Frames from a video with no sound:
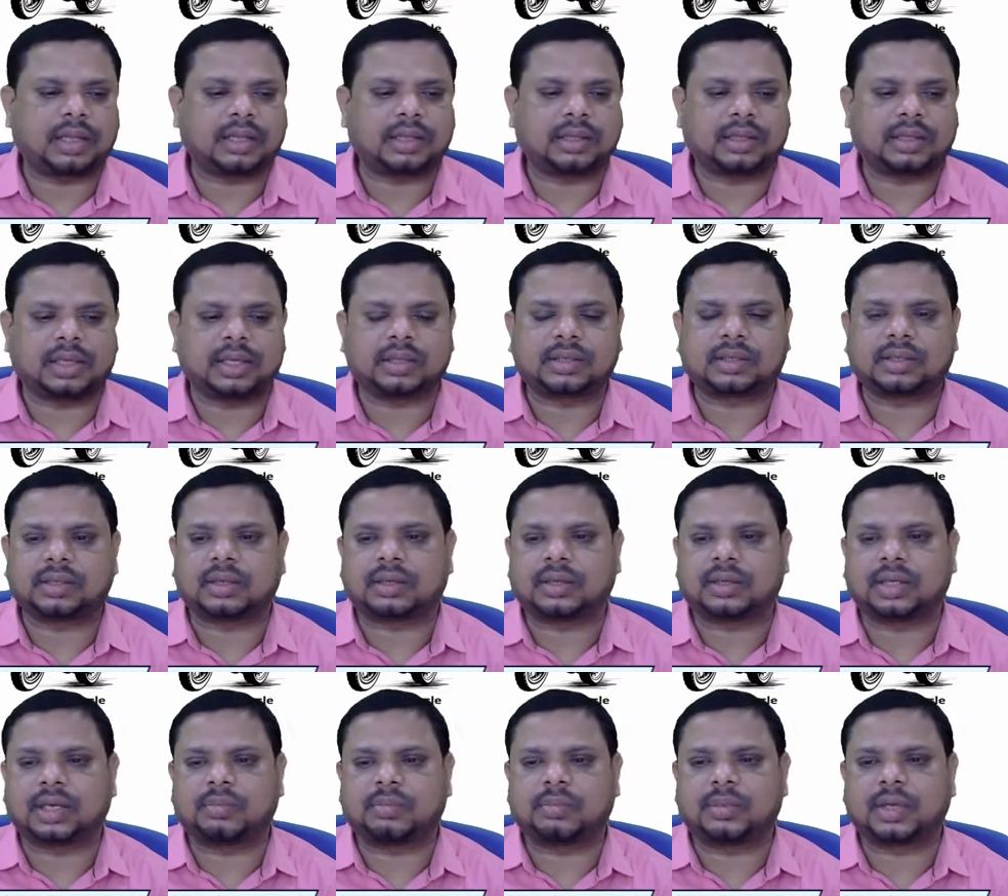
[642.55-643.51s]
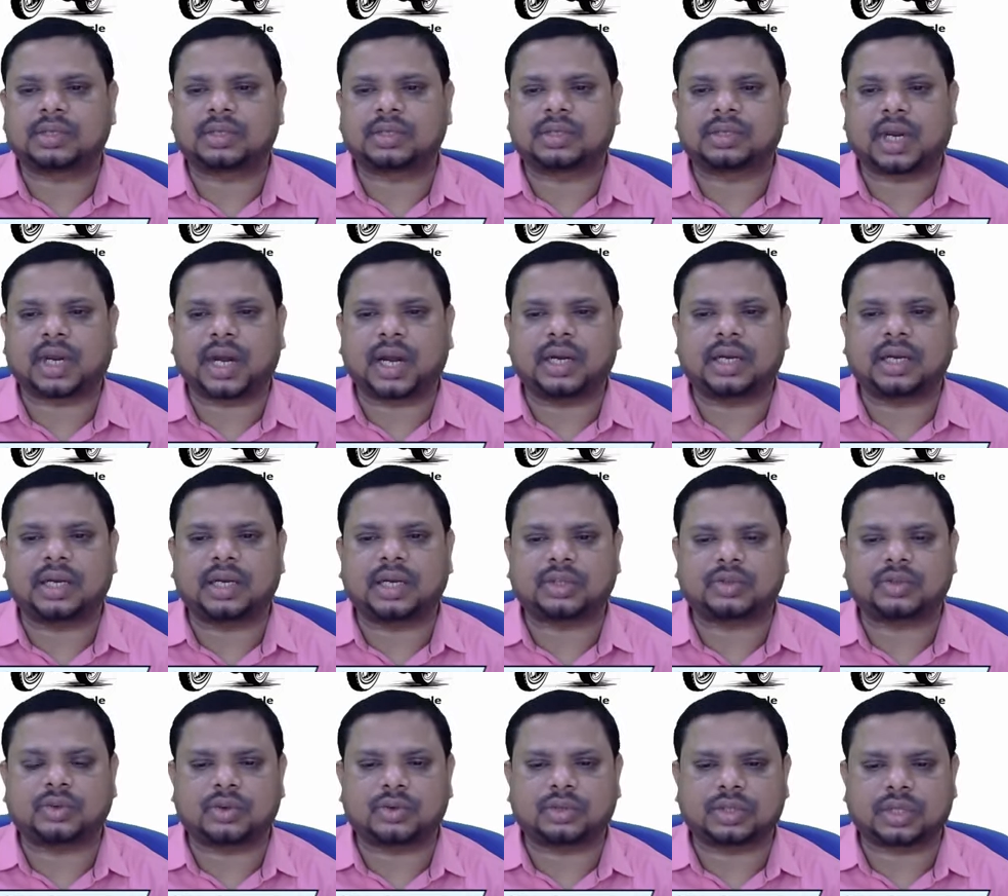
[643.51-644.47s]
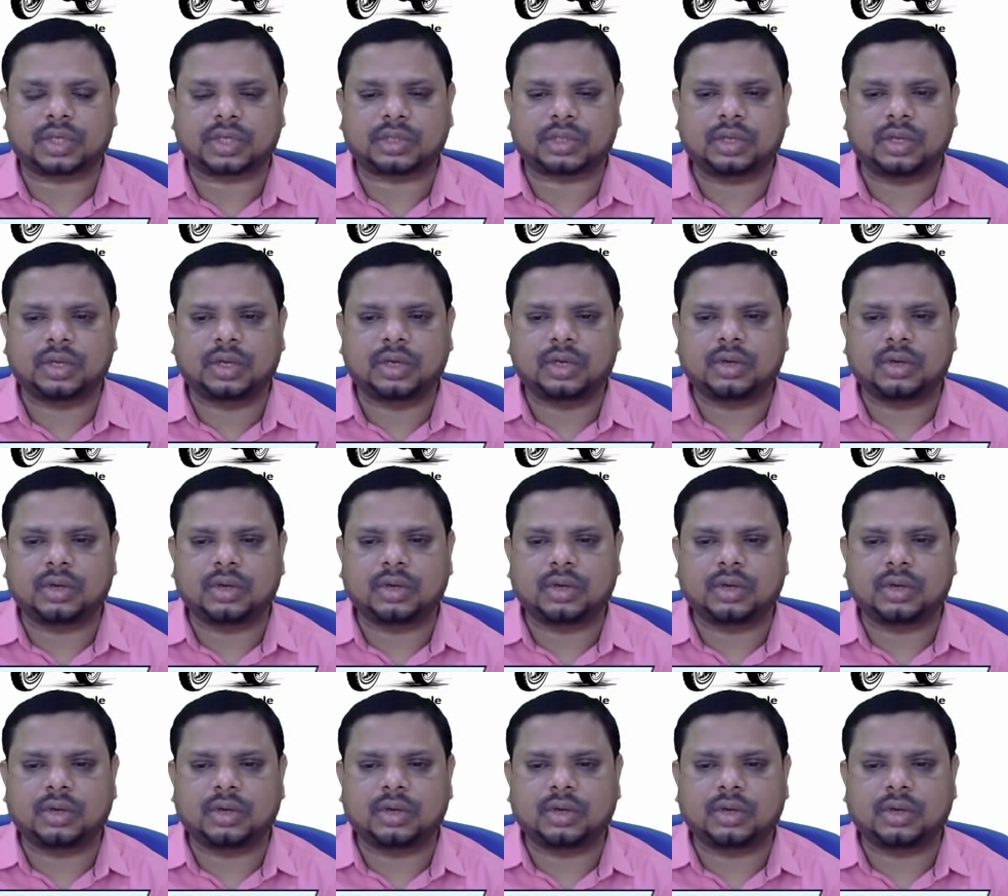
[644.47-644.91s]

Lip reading: that means right resources,